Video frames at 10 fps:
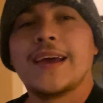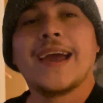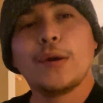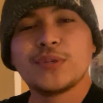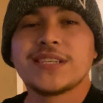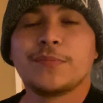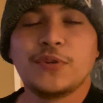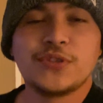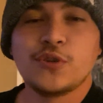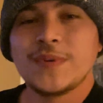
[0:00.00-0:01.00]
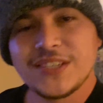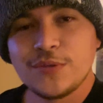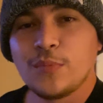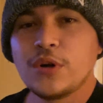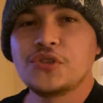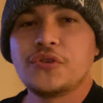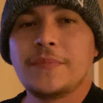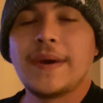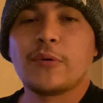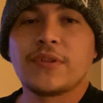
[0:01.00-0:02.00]
Hey, what's up, YouTube? It's your boy
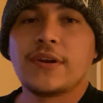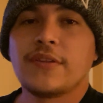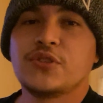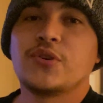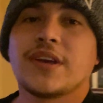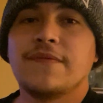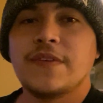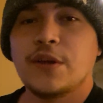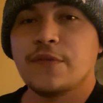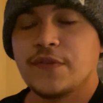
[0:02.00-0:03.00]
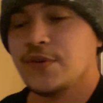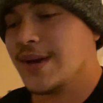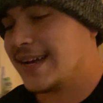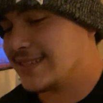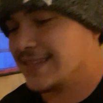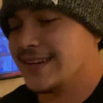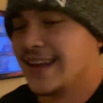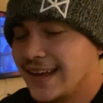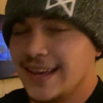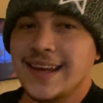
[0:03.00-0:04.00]
Dream back with another trucking video for you guys
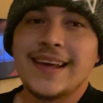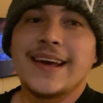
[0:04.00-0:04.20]
today.